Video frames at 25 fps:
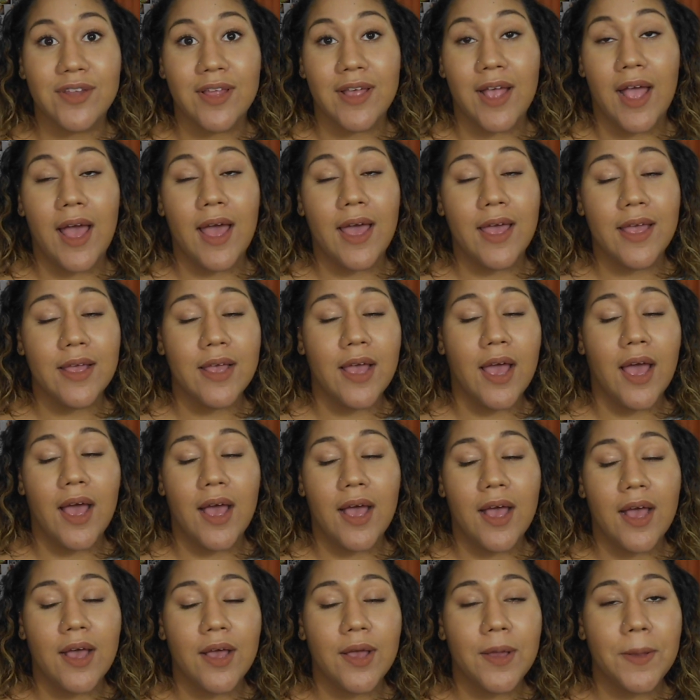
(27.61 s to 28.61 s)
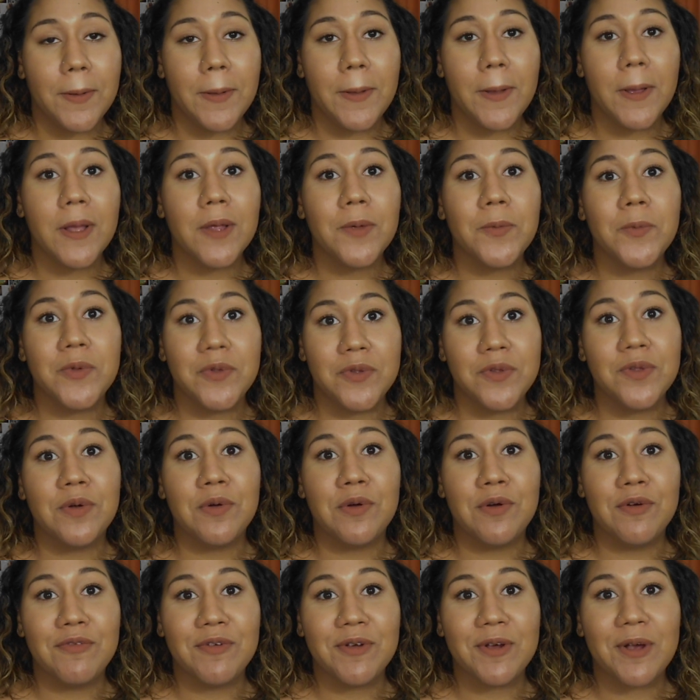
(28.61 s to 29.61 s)
I was
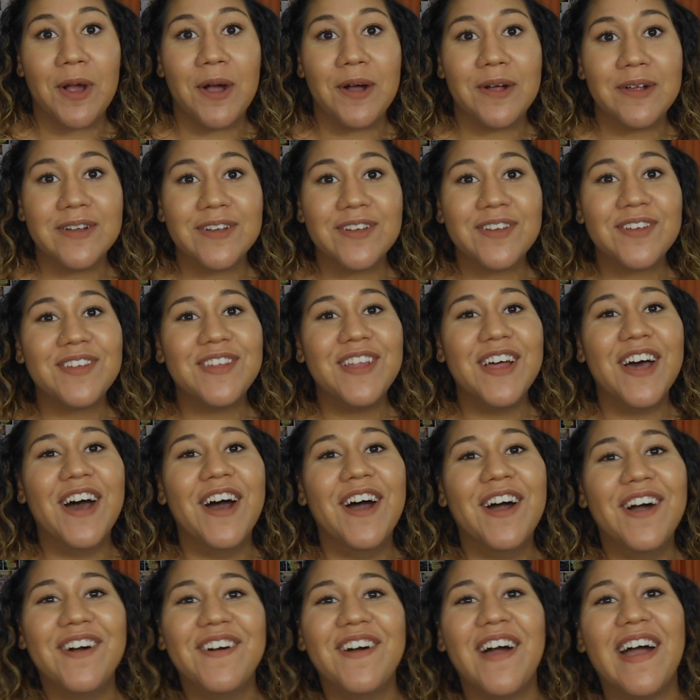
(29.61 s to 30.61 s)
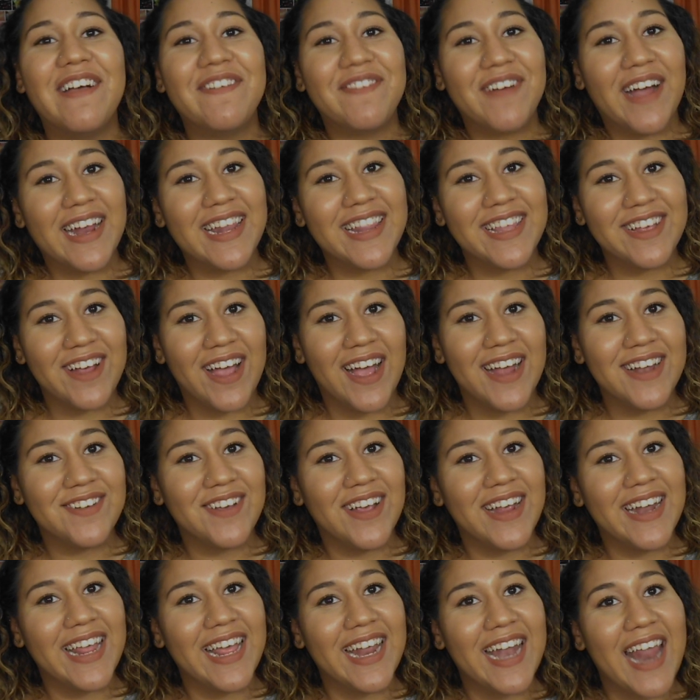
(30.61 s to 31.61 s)
so over college, so I finally
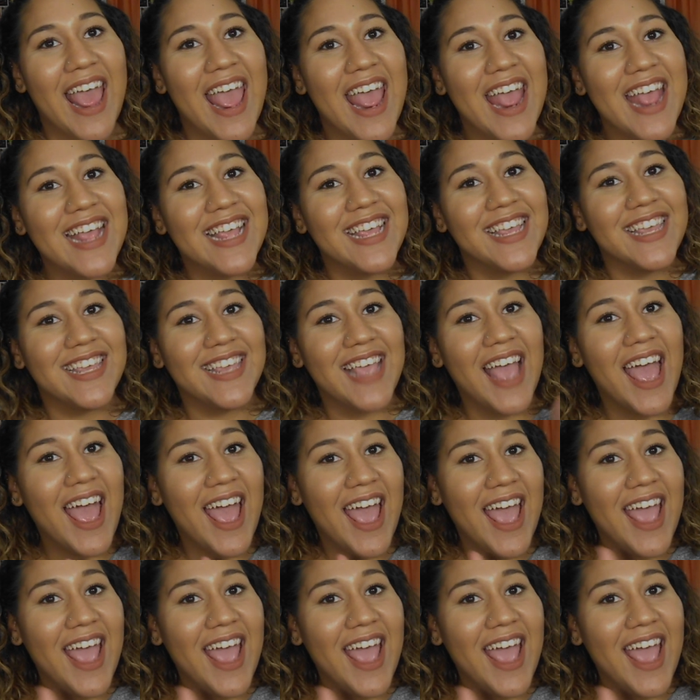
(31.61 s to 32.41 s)
graduated. Yay!